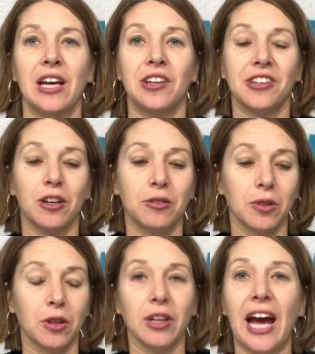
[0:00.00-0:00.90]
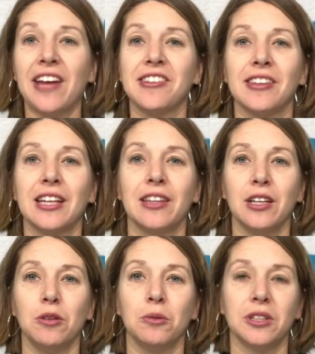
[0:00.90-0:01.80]
So the last thing that
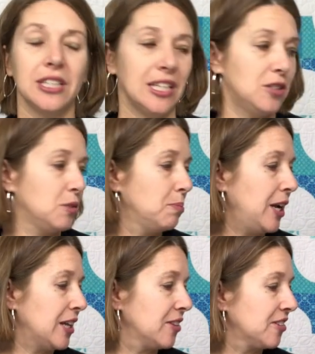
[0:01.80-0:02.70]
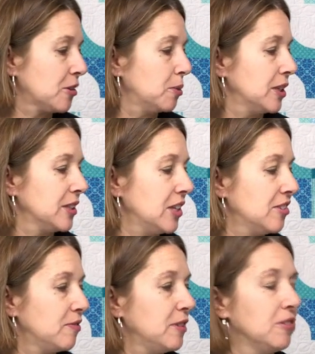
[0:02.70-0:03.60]
you will need to make this quilt
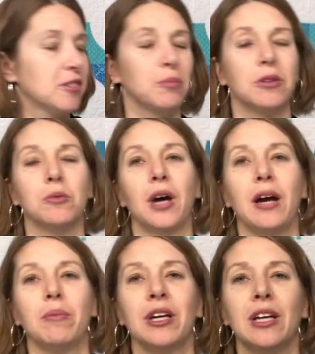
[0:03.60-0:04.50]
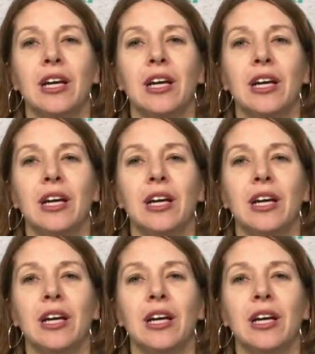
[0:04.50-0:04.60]
is fusible web.